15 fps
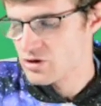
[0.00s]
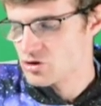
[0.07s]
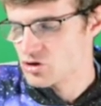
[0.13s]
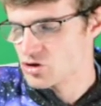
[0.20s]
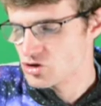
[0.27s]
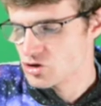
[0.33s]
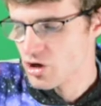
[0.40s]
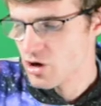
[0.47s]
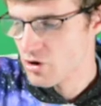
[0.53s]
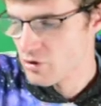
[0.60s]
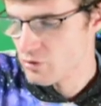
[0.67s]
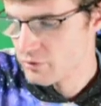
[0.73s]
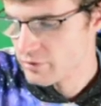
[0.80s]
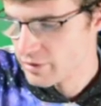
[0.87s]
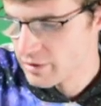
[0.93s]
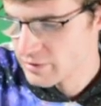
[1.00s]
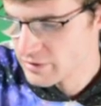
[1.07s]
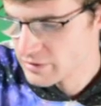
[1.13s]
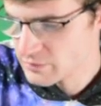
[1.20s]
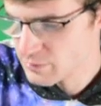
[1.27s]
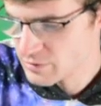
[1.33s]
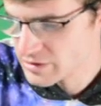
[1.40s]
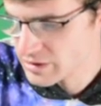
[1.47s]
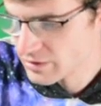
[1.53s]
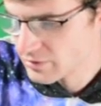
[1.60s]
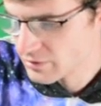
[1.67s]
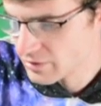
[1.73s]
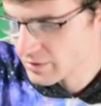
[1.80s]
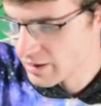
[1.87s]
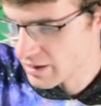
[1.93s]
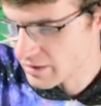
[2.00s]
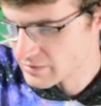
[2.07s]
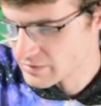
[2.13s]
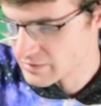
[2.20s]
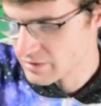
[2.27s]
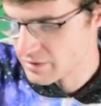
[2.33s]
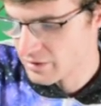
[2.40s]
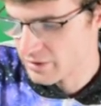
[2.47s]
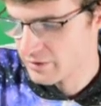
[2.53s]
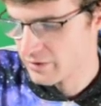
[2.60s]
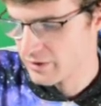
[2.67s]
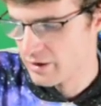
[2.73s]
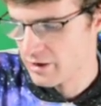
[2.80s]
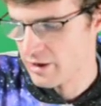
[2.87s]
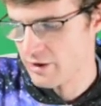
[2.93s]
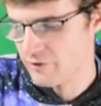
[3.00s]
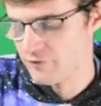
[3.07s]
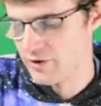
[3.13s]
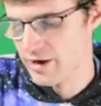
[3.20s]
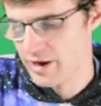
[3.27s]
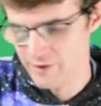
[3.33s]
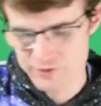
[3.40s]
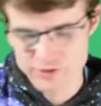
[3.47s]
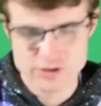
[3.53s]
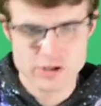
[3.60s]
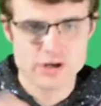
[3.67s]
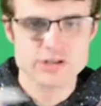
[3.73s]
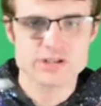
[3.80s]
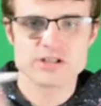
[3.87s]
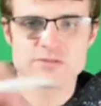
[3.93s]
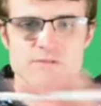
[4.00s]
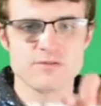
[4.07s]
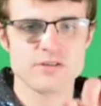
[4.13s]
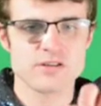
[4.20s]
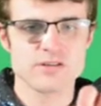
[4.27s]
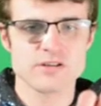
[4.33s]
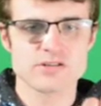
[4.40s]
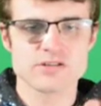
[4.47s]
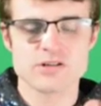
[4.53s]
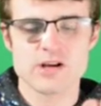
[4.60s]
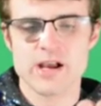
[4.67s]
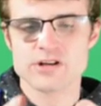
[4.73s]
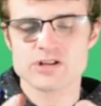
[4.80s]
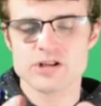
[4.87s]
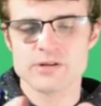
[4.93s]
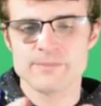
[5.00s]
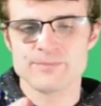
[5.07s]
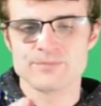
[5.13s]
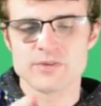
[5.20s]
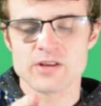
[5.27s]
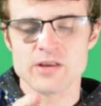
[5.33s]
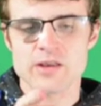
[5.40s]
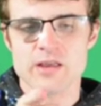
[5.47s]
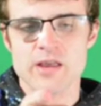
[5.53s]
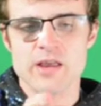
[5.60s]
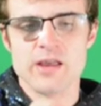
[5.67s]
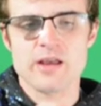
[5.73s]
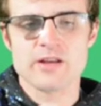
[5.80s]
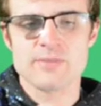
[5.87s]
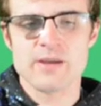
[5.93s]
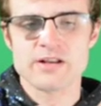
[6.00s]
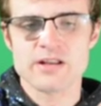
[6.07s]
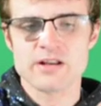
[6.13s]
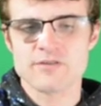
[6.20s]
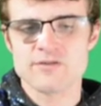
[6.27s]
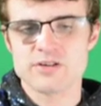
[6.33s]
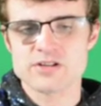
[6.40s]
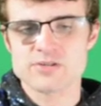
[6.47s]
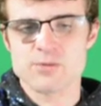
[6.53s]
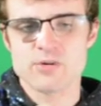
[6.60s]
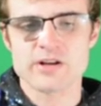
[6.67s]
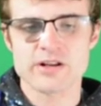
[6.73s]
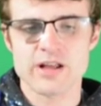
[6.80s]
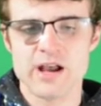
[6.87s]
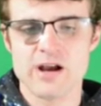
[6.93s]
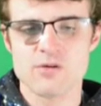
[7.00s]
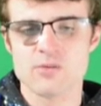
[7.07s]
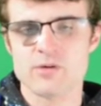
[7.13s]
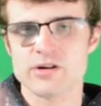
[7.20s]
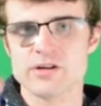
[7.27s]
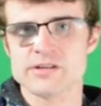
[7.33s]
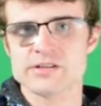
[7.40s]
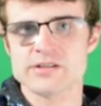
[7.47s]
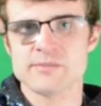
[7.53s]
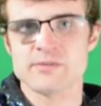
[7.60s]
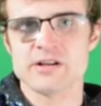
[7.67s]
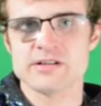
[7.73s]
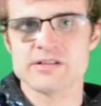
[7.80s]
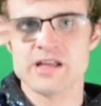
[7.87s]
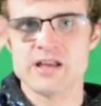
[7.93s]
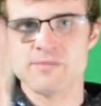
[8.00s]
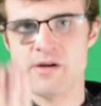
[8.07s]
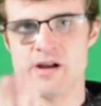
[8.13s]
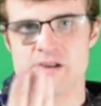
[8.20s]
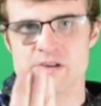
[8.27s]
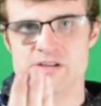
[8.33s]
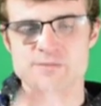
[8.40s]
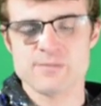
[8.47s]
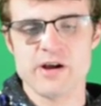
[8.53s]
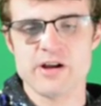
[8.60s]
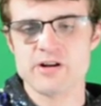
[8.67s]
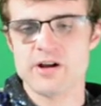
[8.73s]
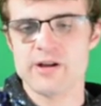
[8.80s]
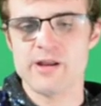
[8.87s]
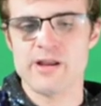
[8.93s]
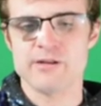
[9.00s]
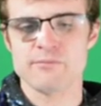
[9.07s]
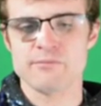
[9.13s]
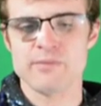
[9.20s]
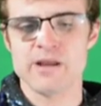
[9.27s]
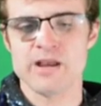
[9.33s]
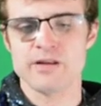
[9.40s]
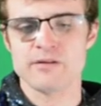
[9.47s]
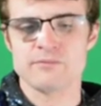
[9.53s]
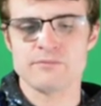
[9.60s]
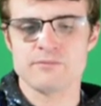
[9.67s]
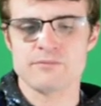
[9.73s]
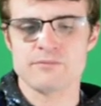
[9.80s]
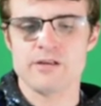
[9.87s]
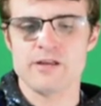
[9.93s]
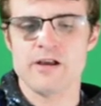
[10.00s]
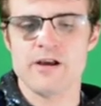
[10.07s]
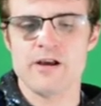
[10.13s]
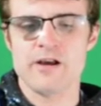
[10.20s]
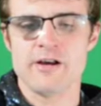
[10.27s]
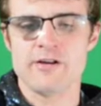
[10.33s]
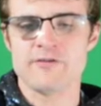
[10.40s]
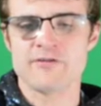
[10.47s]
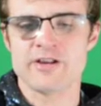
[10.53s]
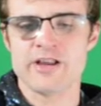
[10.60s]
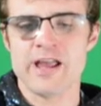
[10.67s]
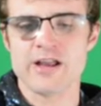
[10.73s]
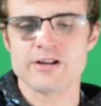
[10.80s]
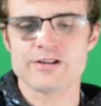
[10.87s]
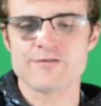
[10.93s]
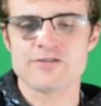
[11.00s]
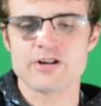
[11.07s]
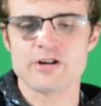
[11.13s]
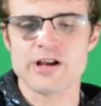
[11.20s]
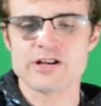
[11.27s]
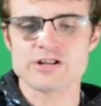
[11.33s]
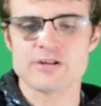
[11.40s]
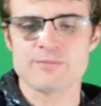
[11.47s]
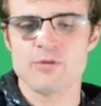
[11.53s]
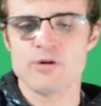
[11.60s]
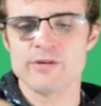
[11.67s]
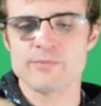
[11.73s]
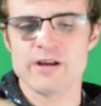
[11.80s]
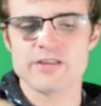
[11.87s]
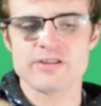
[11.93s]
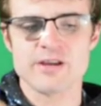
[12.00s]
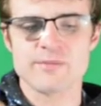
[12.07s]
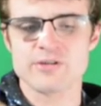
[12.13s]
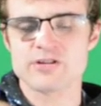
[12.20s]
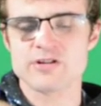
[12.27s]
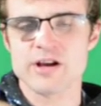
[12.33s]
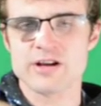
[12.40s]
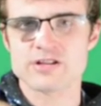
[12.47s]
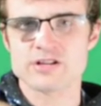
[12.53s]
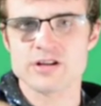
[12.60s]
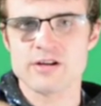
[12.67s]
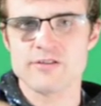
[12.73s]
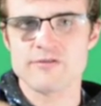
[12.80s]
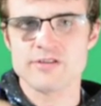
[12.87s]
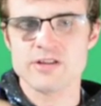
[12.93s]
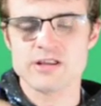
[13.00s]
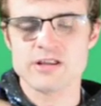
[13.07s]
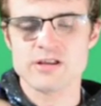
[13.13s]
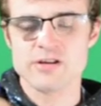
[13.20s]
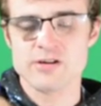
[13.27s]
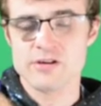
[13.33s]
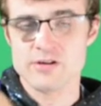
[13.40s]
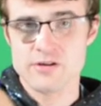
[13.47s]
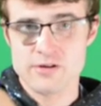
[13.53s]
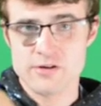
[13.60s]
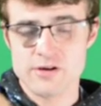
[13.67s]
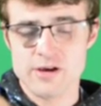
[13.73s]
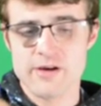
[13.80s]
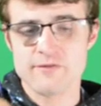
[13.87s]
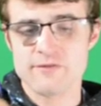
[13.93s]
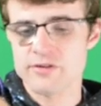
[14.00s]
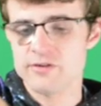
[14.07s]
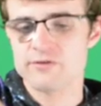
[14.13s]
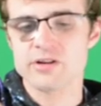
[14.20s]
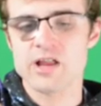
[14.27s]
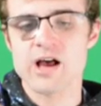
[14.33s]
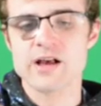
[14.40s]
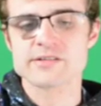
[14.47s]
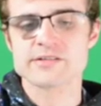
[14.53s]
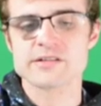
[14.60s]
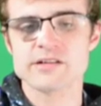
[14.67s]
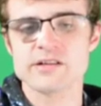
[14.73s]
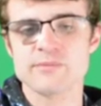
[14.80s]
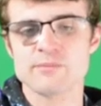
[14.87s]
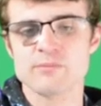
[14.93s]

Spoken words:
So, in this particular case here, if I have a charge that's moving in this direction and a magnetic field is pointed outwards, I'm going to take my Spider-Man hand configuration and point my thumb in the direction of the of the velocity,